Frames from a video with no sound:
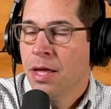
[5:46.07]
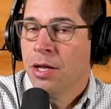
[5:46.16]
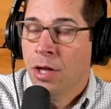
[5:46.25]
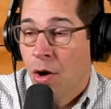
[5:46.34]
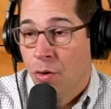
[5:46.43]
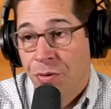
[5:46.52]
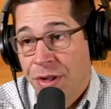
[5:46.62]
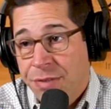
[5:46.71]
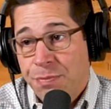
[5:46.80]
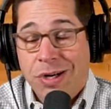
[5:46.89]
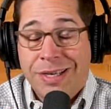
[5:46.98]
no,
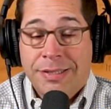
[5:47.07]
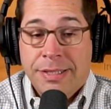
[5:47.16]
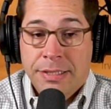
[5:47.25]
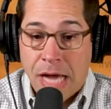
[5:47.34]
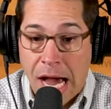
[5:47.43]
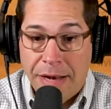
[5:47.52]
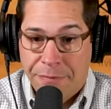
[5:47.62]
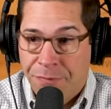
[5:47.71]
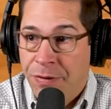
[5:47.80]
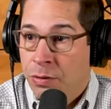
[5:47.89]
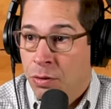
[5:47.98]
this market does not
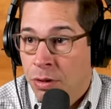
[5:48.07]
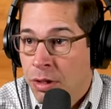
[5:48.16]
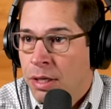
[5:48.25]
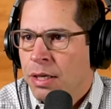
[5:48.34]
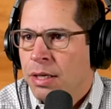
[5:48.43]
feel